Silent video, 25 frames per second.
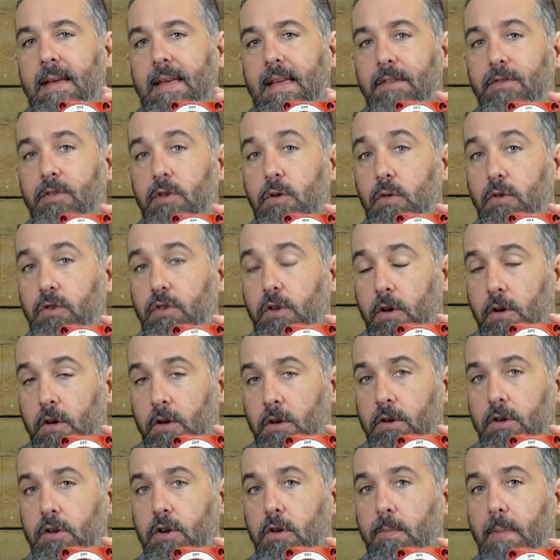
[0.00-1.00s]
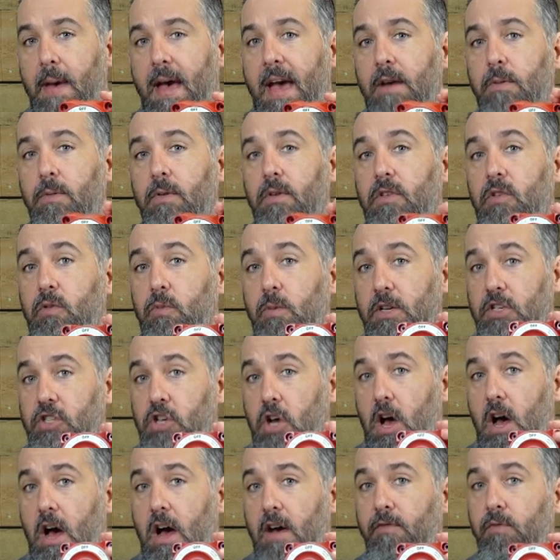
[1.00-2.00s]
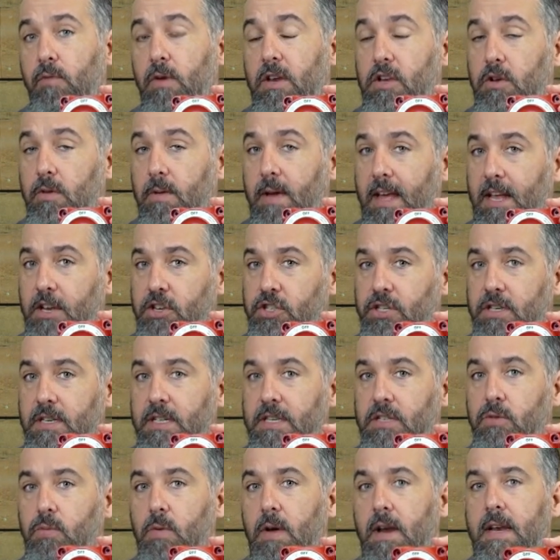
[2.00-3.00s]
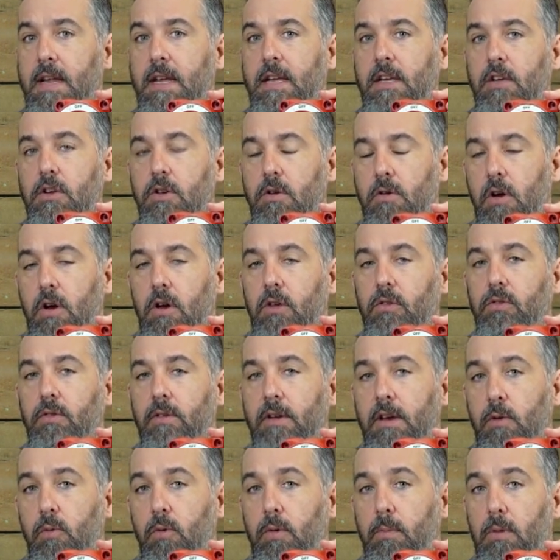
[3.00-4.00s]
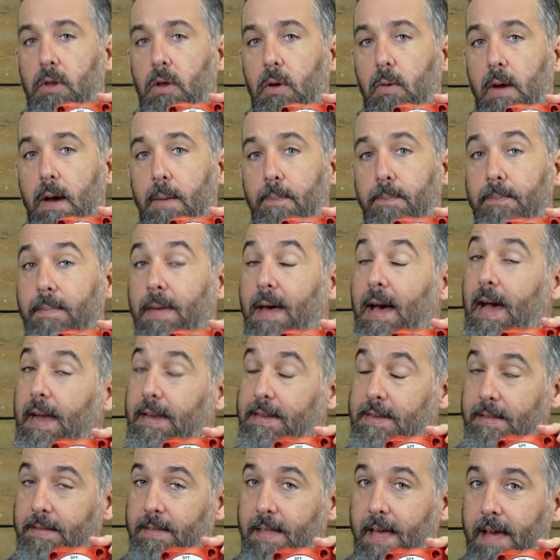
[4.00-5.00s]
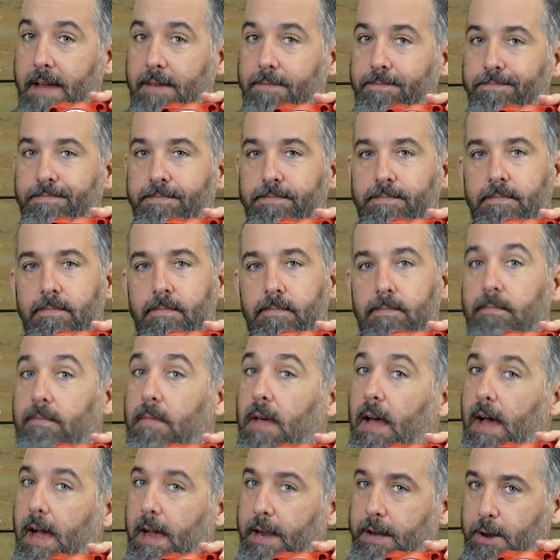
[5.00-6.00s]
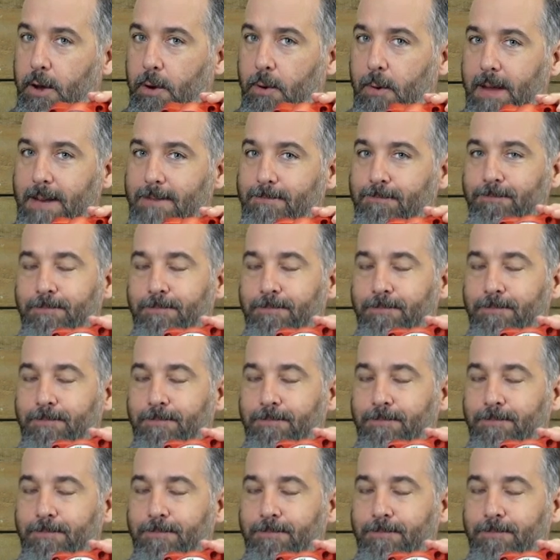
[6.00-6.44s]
If you turn your battery switch off when your engine is running, your alternator will blow up. I did that. I know it.